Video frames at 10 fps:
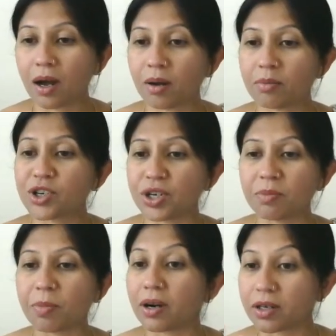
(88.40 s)

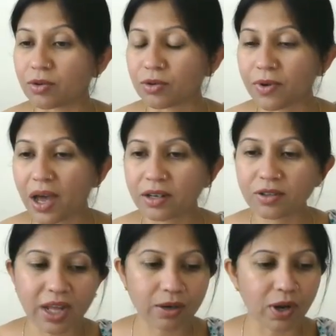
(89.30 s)
machine part out of iron.
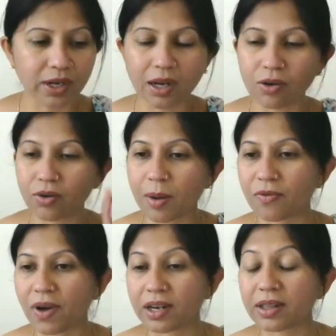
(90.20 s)
So that 1 kilogram
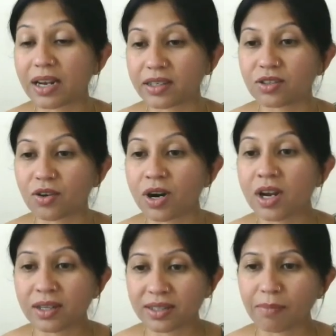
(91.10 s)
of iron, that is your
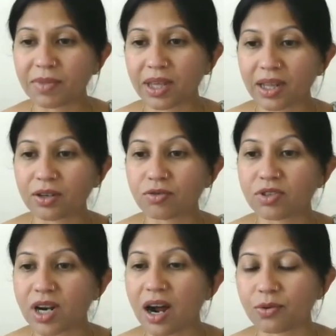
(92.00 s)
something that you
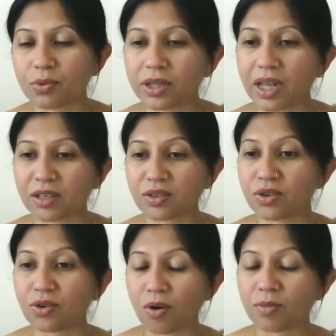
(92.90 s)
start with, that is
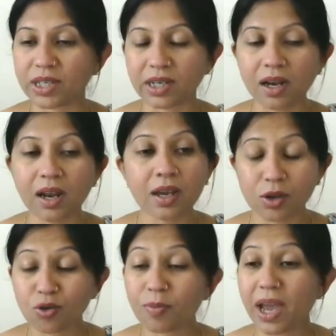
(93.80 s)
your raw material.
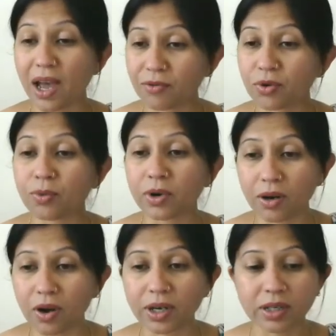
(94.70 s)
You may have to
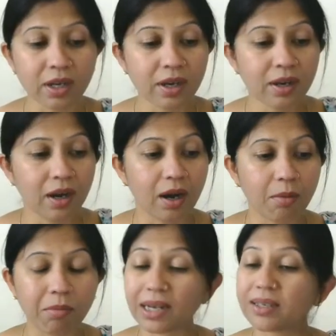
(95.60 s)
work on it
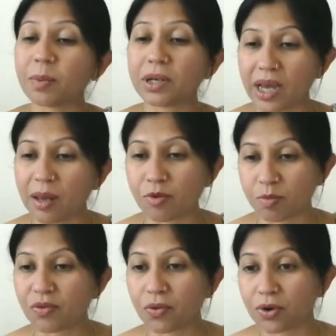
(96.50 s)
multiple times
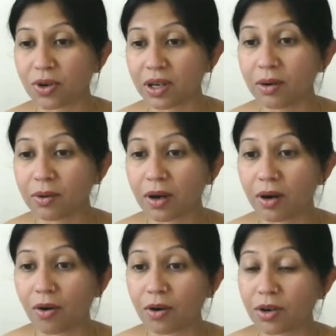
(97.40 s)
before you can,
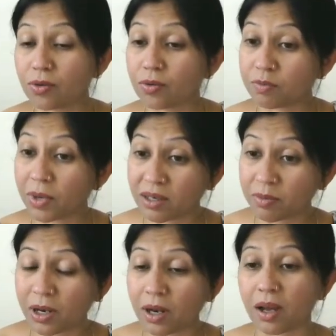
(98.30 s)
or use
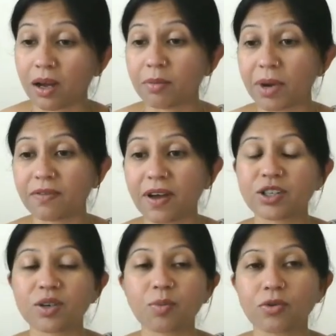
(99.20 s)
multiple
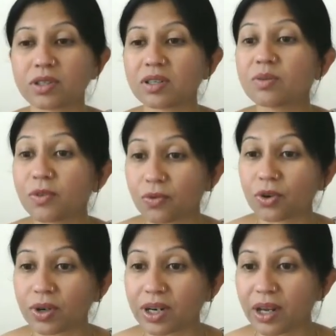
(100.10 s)
manufacturing processes
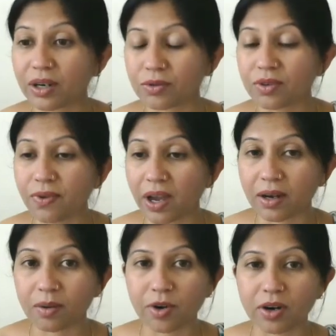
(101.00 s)
before you can get to the
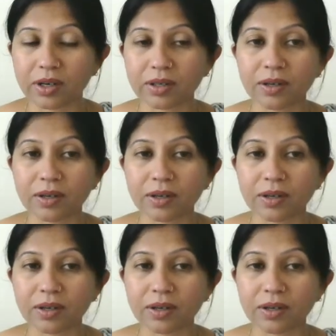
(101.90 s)
final product.